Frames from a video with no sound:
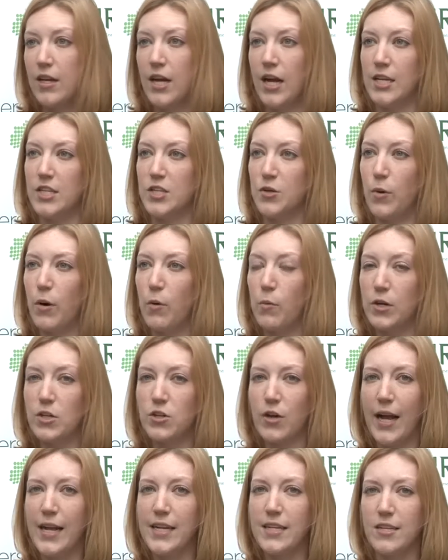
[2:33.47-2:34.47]
And so what we're
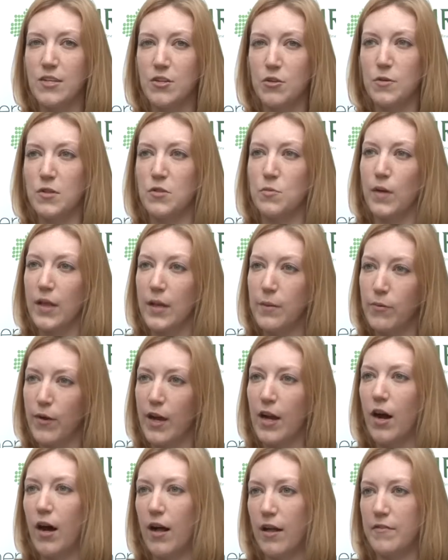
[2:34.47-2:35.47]
trying to do is really
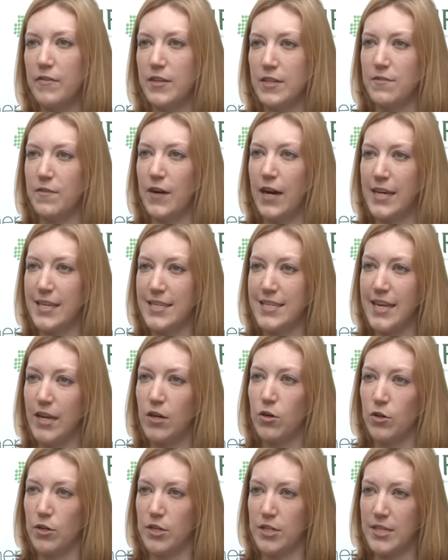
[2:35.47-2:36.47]
bring all of these various
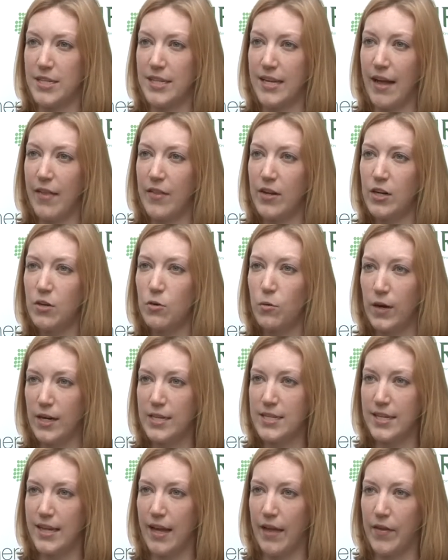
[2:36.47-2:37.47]
stakeholders together to work
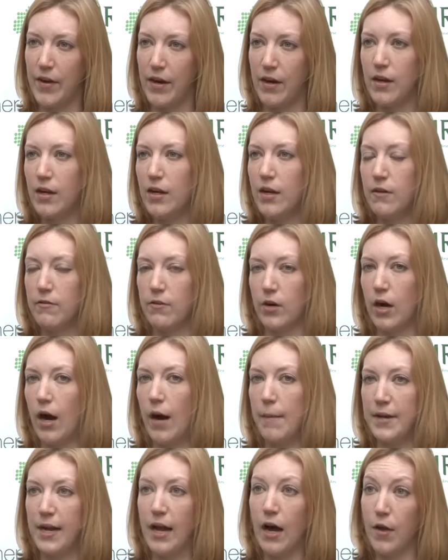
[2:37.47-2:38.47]
together for
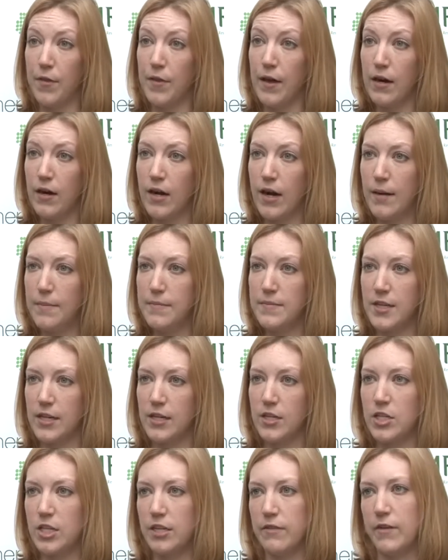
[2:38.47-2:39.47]
common health outcomes and
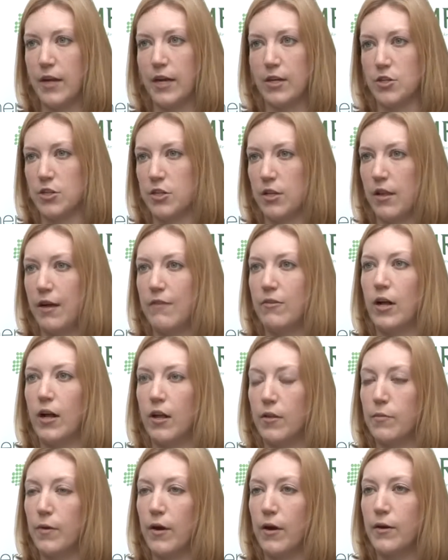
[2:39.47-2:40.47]
achieve national level
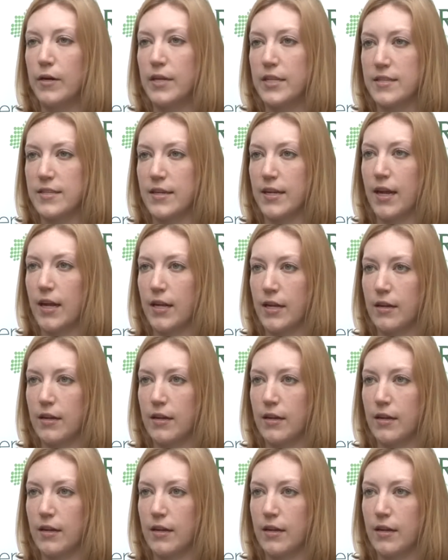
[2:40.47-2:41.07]
health priorities in Kenya.